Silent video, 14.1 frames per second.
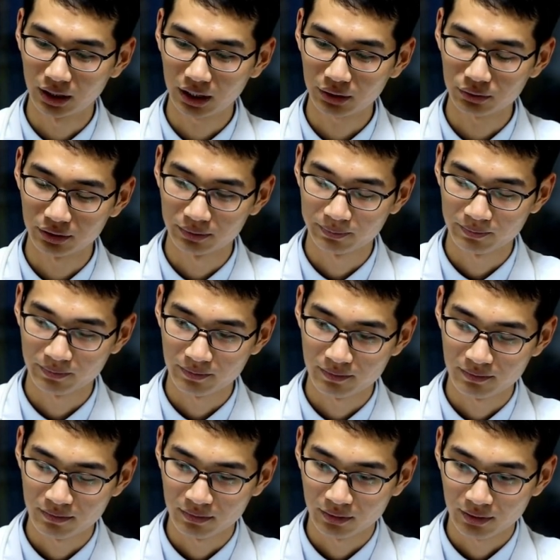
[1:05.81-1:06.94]
You know, a few
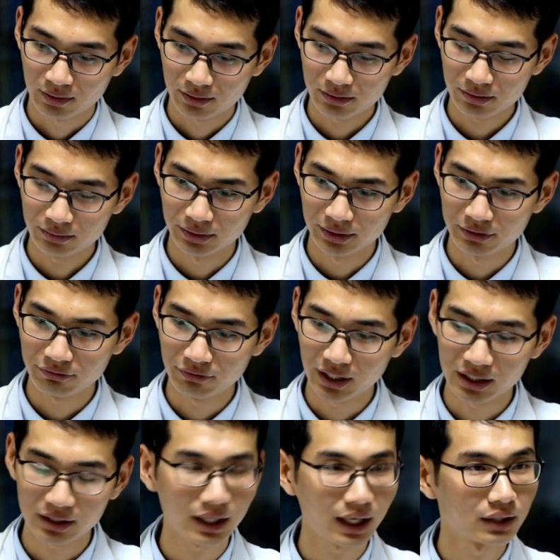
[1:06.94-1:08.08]
years ago, it was
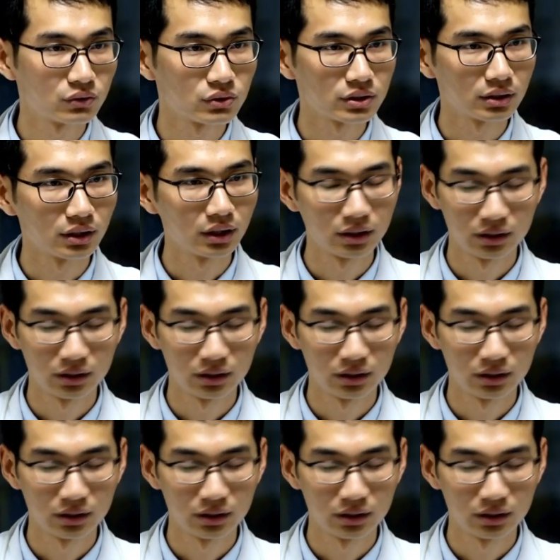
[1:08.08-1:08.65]
smaller.